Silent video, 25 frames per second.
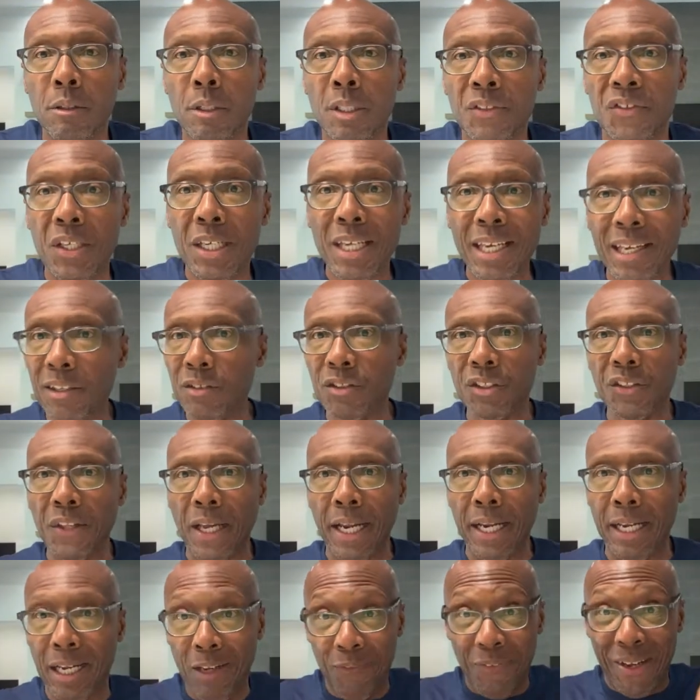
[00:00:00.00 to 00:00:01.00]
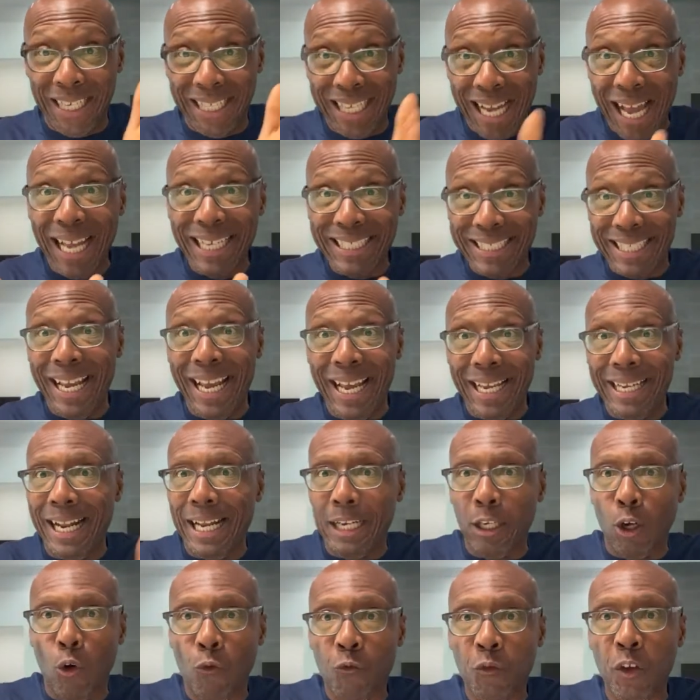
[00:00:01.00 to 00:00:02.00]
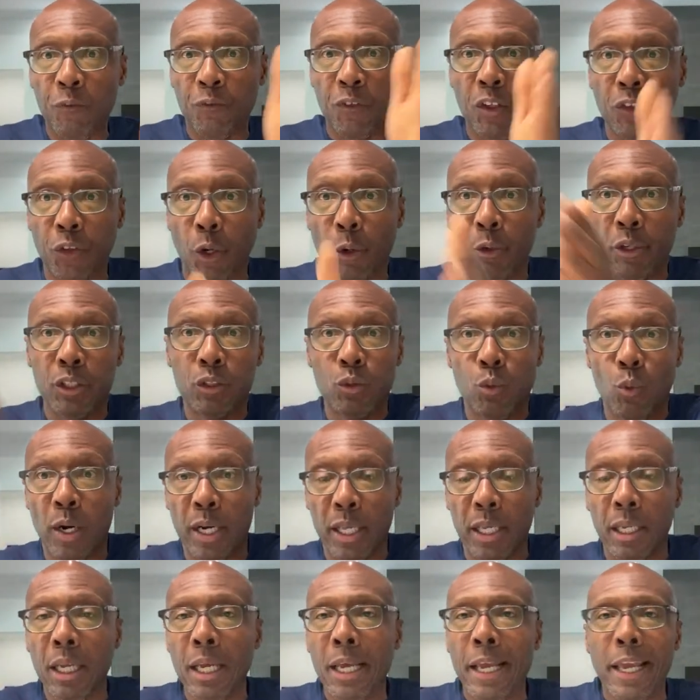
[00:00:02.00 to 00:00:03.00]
See, here's the thing. If I got debt, I go 50 30 20.